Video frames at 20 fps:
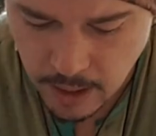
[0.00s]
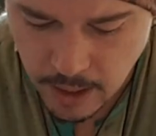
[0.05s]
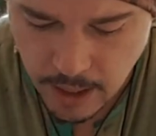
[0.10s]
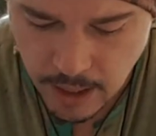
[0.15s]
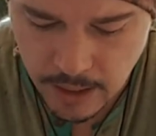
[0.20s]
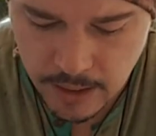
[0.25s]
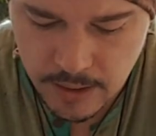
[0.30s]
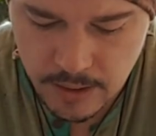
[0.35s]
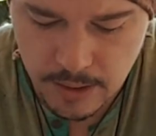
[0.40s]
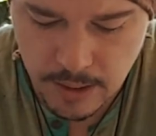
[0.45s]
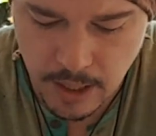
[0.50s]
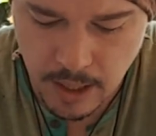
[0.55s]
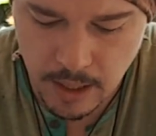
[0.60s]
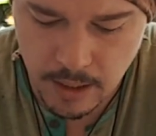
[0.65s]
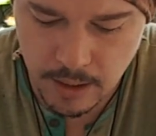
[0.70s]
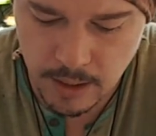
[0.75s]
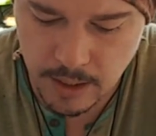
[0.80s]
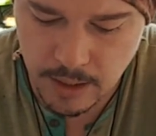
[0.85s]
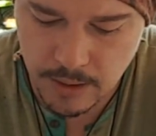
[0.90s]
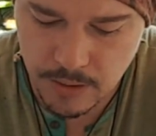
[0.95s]
He
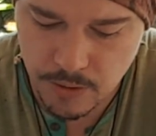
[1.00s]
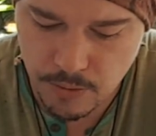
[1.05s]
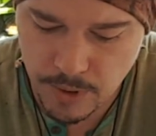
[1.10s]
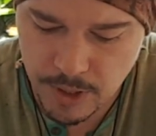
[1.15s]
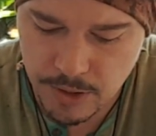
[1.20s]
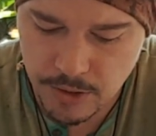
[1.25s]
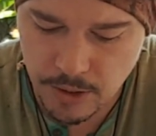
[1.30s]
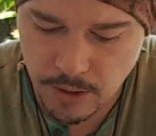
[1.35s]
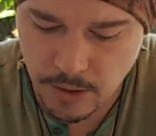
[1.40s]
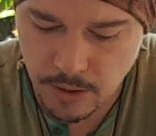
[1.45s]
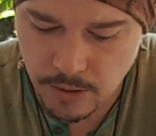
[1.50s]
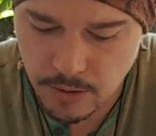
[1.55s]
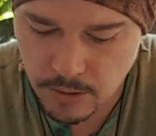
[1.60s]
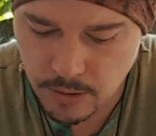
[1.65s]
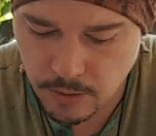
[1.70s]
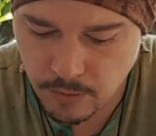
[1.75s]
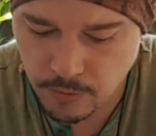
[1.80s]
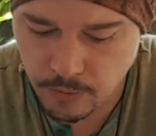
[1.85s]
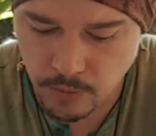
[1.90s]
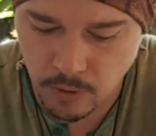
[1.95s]
started his
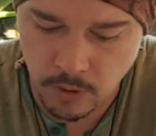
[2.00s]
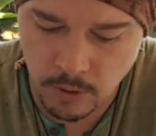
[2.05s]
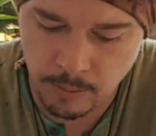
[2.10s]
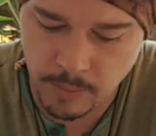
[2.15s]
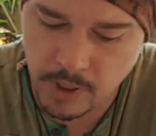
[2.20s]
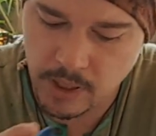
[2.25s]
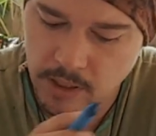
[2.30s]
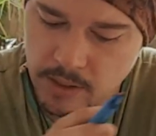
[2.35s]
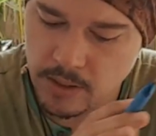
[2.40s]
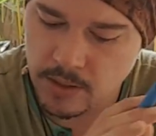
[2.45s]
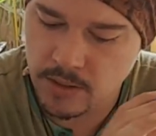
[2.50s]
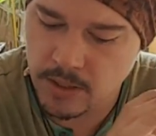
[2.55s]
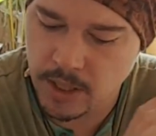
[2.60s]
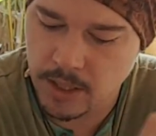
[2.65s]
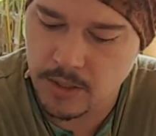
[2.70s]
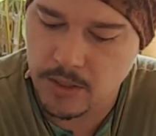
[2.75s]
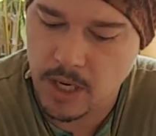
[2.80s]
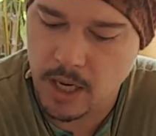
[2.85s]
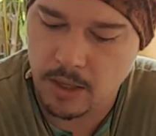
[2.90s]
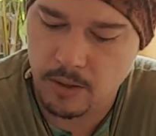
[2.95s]
research from
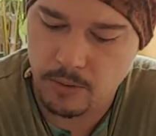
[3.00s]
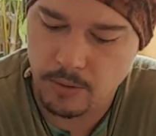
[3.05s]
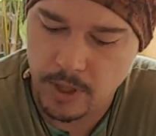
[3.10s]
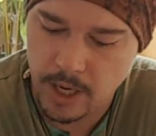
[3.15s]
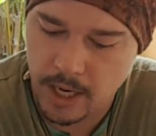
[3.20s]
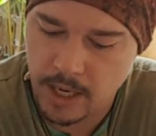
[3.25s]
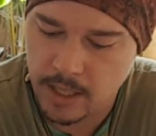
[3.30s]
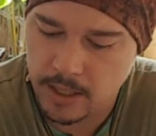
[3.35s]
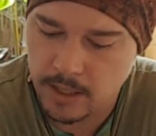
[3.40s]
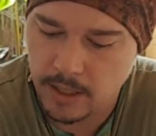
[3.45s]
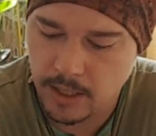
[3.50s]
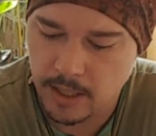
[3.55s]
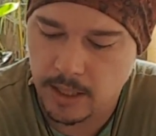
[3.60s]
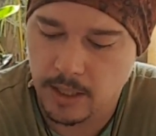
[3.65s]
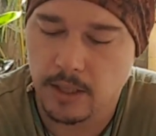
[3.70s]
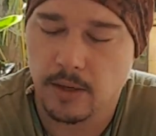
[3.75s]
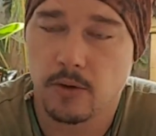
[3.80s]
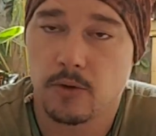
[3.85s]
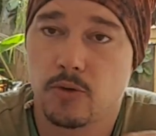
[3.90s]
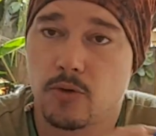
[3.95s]
600 AD
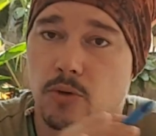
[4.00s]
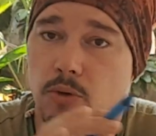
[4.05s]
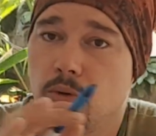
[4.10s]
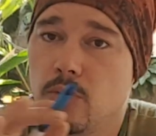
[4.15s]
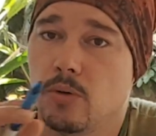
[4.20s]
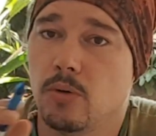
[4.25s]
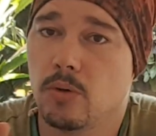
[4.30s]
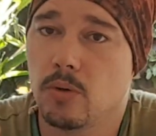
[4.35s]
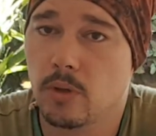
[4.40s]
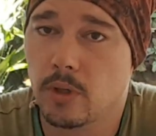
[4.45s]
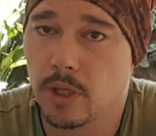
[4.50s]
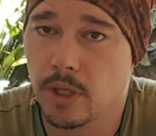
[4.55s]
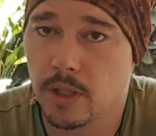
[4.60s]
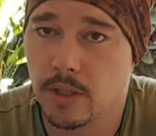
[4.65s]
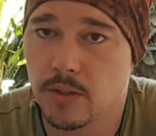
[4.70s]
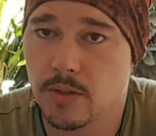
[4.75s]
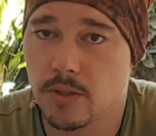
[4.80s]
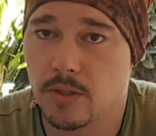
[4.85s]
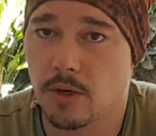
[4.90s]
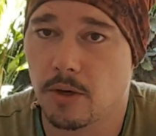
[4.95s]
to
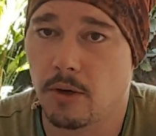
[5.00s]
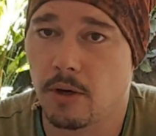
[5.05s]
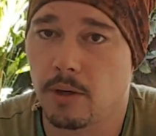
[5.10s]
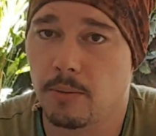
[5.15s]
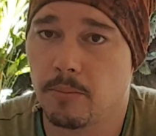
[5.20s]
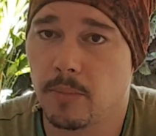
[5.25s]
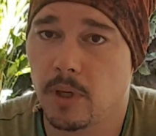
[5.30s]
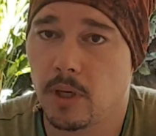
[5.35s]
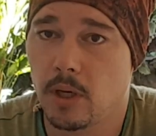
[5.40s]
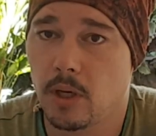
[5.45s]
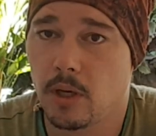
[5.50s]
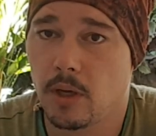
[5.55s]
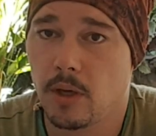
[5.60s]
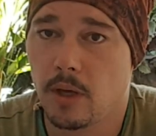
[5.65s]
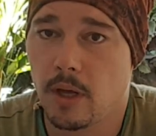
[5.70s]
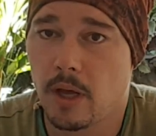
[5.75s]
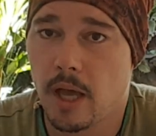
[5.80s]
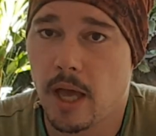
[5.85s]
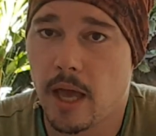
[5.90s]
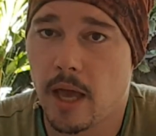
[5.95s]
his time,
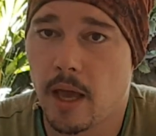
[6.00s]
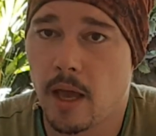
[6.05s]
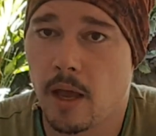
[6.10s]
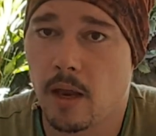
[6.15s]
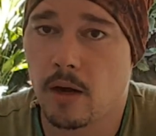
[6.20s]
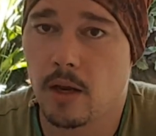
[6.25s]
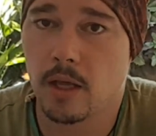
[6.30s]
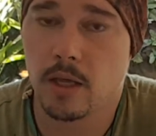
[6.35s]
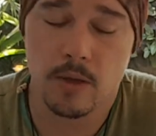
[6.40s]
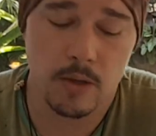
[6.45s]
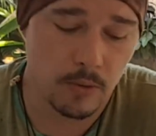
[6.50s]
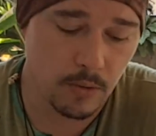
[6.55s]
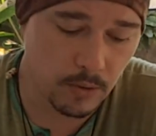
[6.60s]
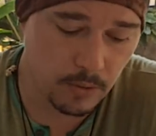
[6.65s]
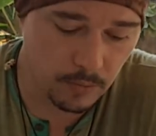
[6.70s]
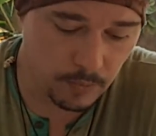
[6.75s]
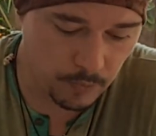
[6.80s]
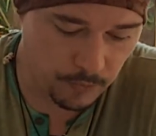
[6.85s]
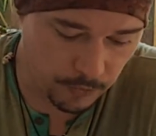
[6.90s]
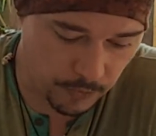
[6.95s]
and he
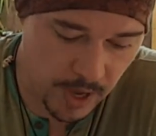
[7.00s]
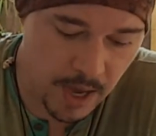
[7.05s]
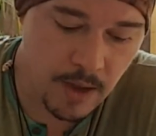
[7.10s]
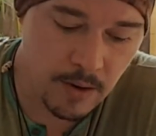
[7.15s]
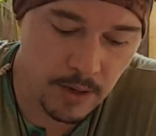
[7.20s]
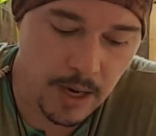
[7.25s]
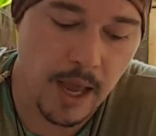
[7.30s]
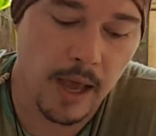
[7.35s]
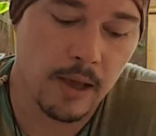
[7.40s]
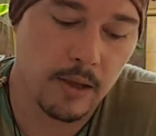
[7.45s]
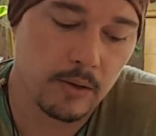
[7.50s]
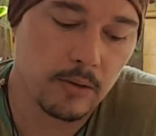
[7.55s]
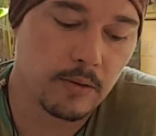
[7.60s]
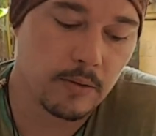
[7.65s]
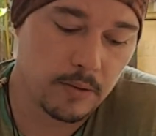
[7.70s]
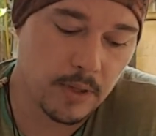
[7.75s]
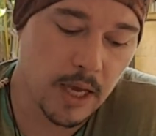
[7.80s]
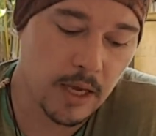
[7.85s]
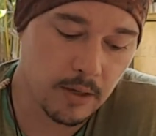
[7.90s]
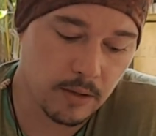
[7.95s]
found out
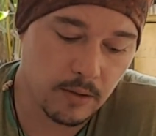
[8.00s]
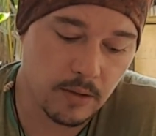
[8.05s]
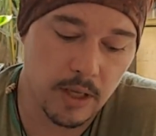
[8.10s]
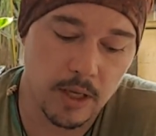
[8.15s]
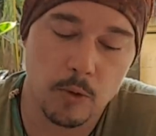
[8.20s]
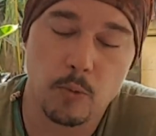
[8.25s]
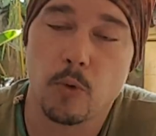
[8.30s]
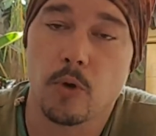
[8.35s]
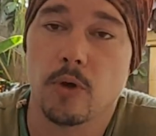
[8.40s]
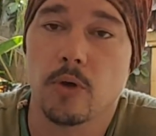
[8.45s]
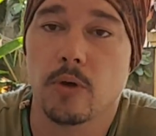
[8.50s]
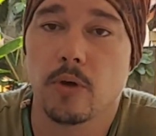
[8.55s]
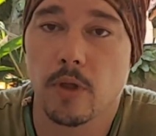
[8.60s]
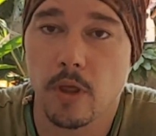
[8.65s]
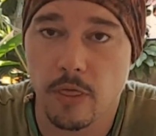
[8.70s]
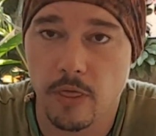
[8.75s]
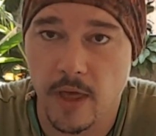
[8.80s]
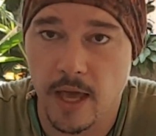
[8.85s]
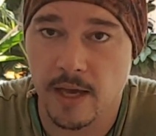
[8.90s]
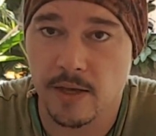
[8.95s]
that there were
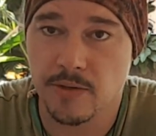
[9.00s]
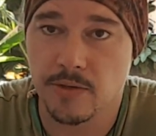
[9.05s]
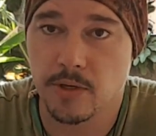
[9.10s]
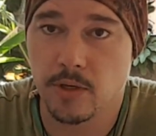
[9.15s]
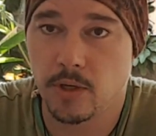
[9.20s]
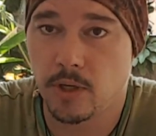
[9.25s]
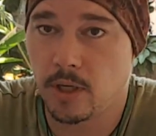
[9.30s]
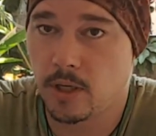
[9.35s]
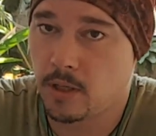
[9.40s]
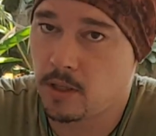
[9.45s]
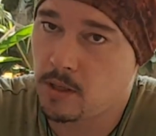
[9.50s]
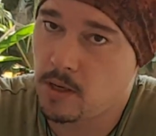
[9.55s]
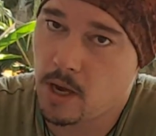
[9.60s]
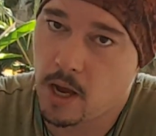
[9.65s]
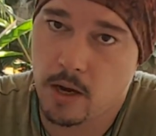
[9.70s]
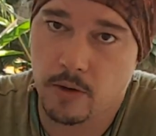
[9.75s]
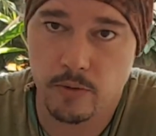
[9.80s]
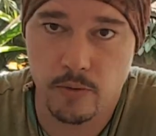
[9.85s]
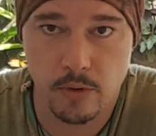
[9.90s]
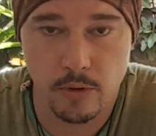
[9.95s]
1,000-year,
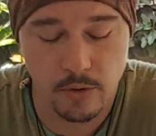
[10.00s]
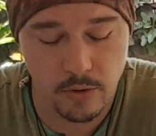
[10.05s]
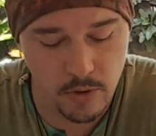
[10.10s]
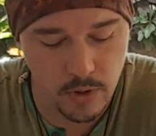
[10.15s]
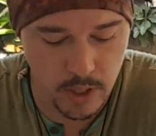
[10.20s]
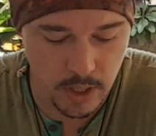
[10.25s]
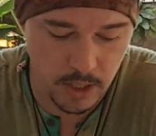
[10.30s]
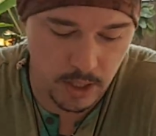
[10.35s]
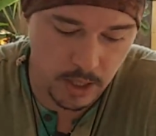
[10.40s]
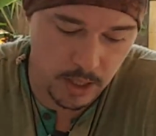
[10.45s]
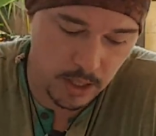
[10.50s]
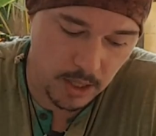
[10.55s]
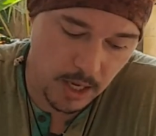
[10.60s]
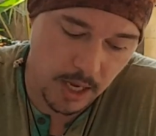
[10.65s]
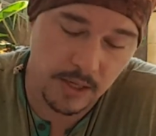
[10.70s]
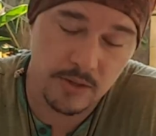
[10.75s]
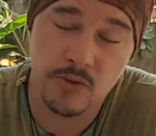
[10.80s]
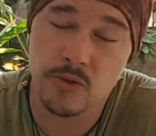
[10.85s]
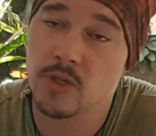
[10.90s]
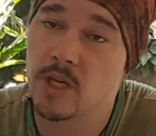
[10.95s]
130-year
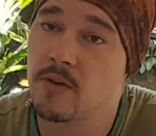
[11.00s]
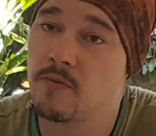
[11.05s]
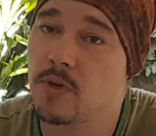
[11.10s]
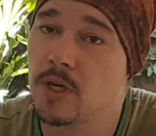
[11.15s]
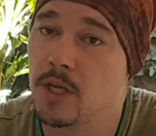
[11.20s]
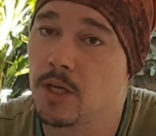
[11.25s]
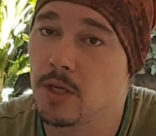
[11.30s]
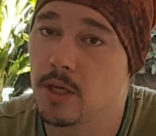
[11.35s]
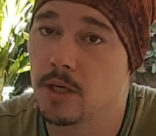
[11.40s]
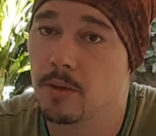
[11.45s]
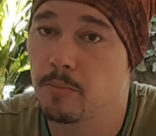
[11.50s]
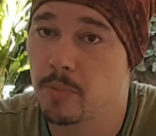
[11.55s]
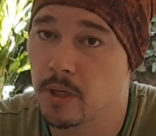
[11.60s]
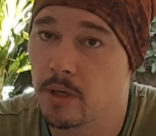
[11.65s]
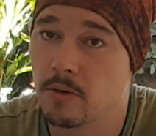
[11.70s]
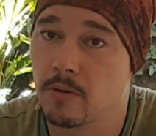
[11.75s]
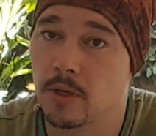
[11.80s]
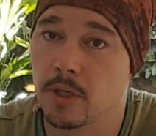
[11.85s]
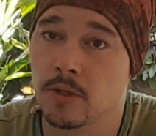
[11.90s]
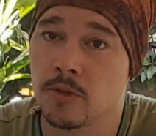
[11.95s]
and 70-year
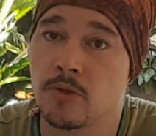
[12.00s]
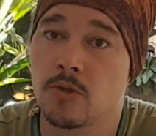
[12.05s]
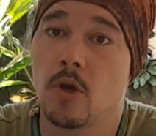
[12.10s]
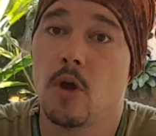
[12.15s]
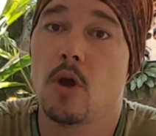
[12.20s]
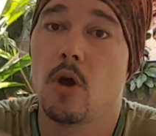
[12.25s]
periods